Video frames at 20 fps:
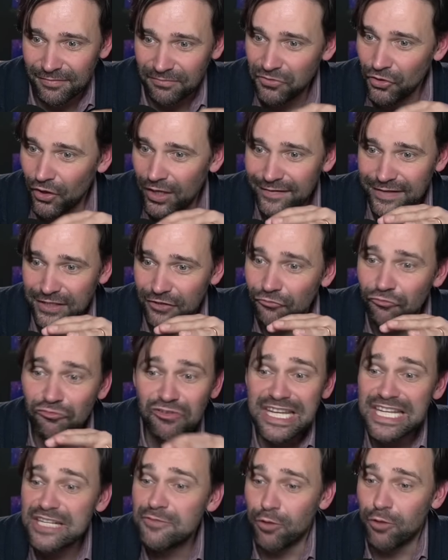I'm not even going to
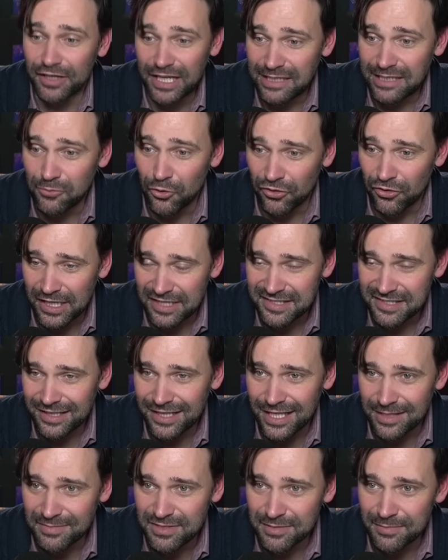read one anymore unless it
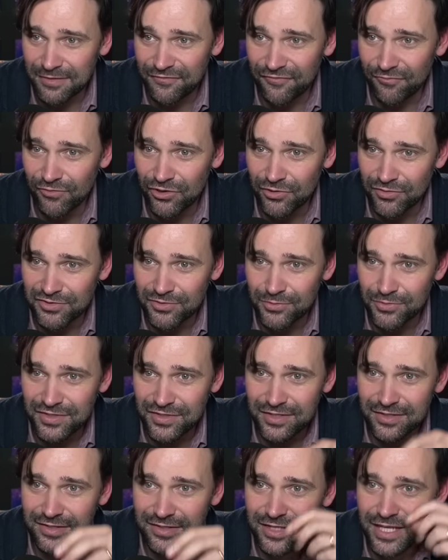claims to be from real
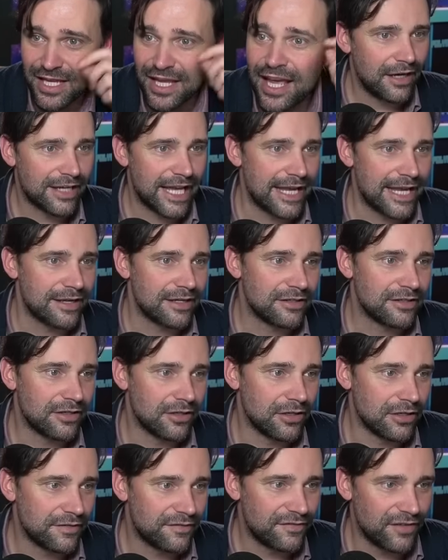sources. Okay.
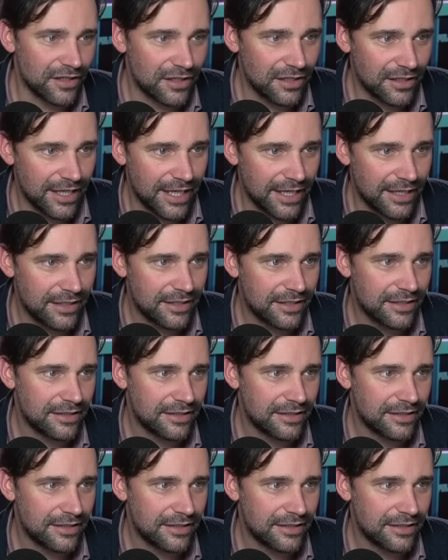Oh, fuck. Okay.